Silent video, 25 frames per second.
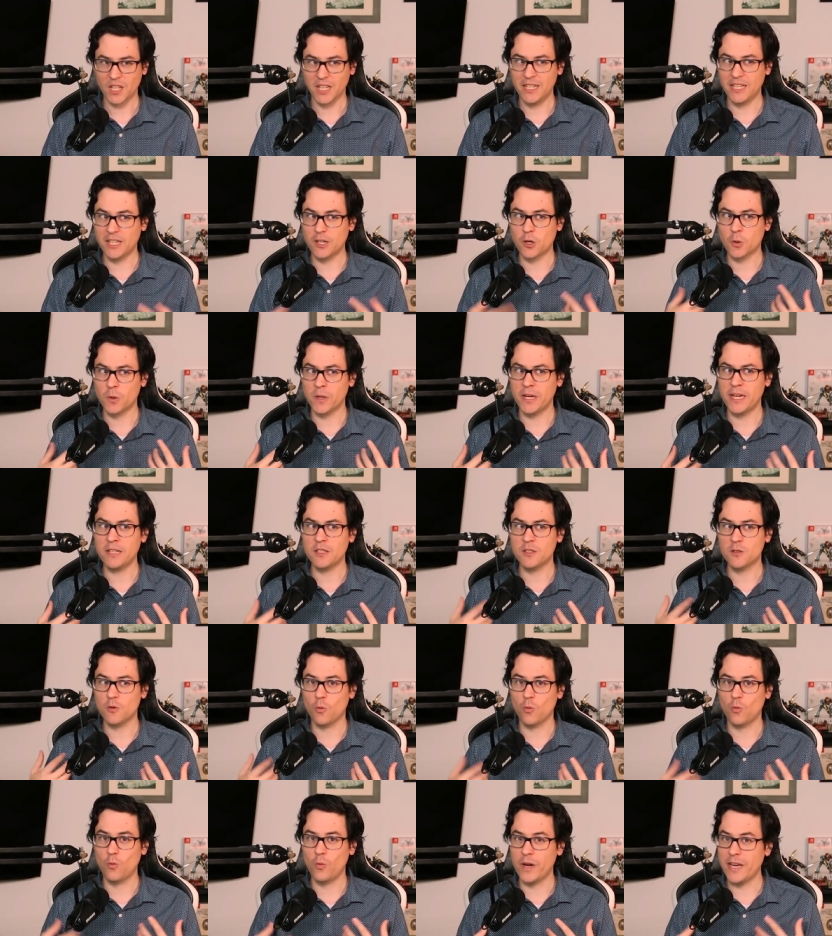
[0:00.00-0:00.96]
It
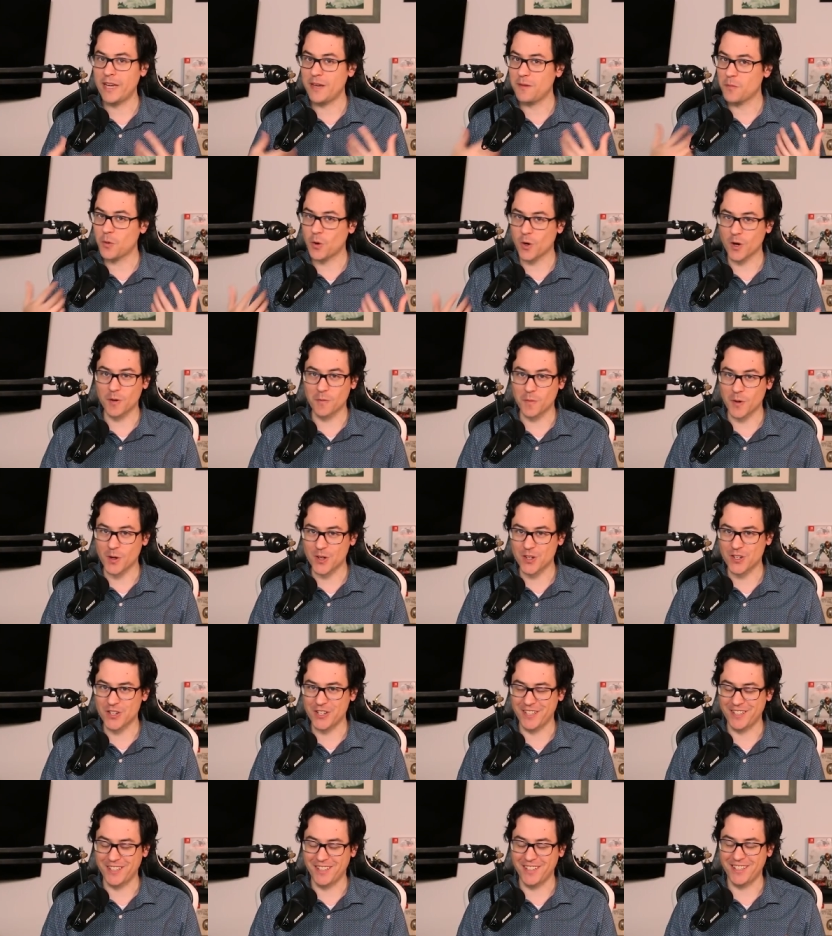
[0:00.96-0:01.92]
creates way more
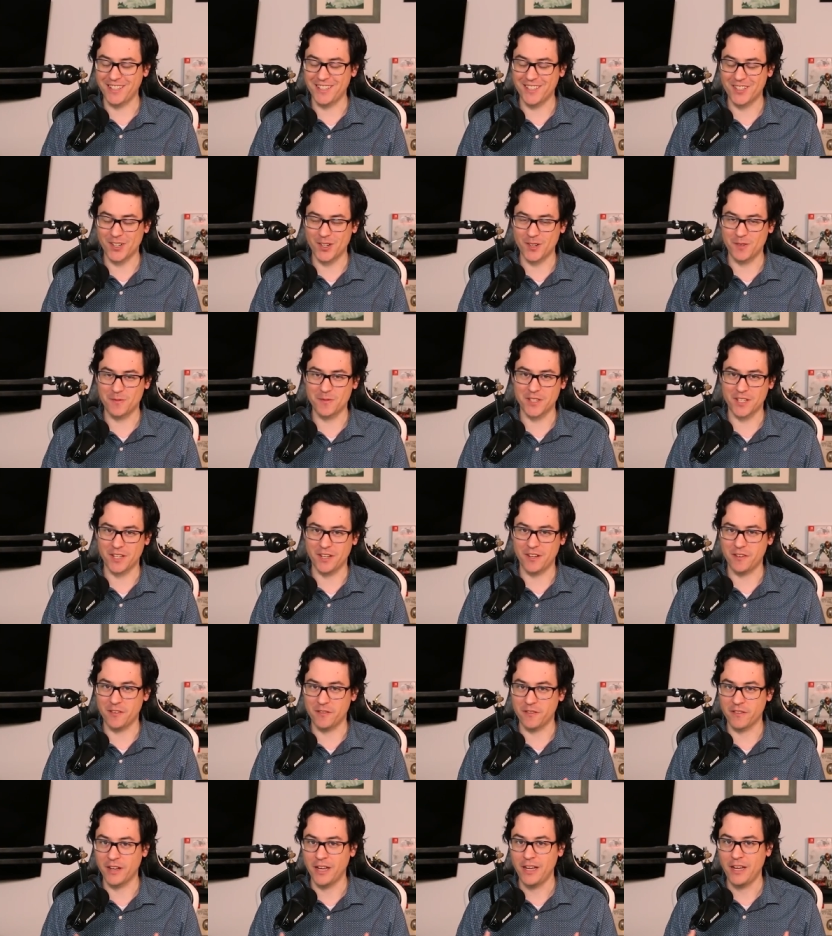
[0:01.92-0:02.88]
immersion in terms
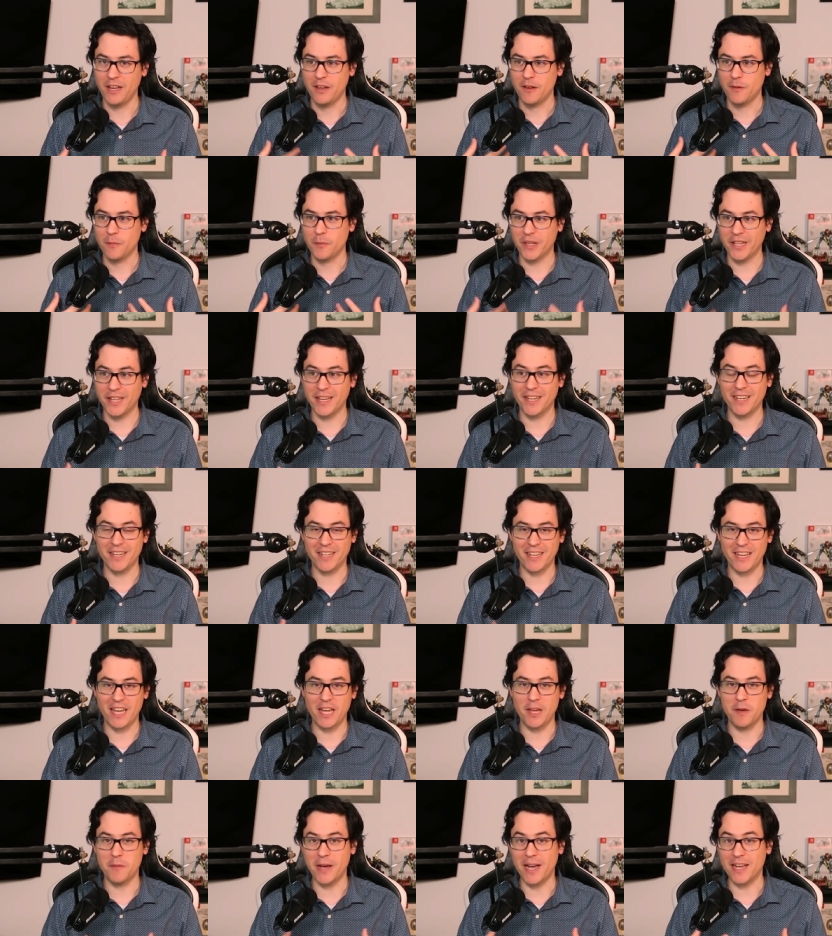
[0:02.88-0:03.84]
of playing a
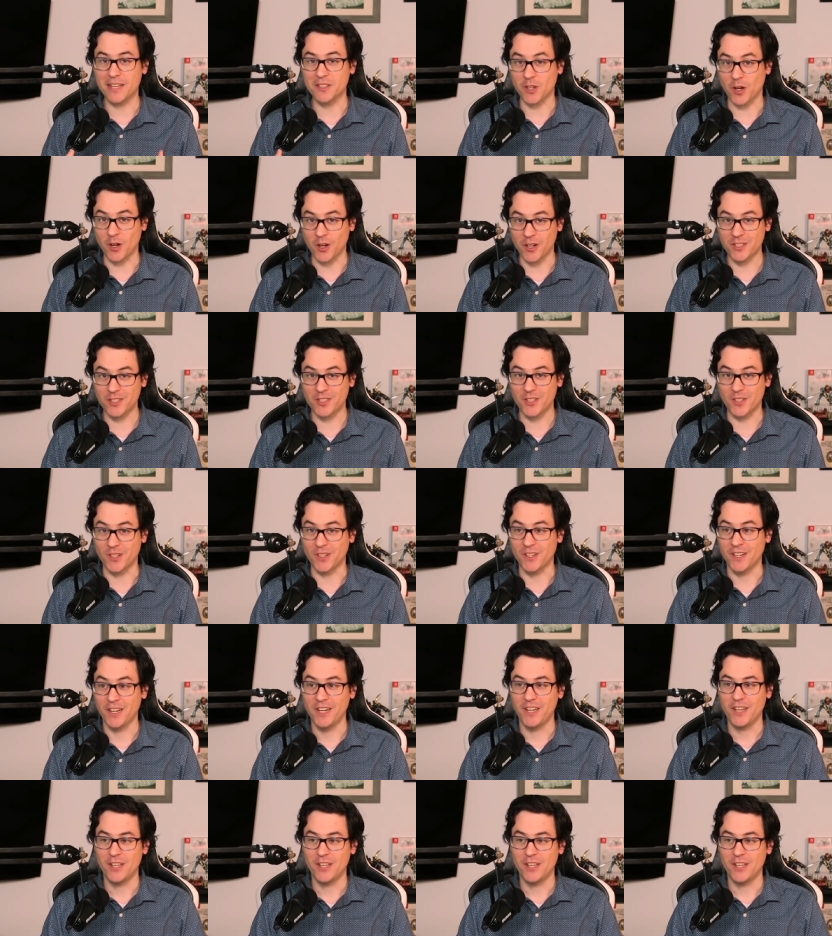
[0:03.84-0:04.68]
game as a hunter.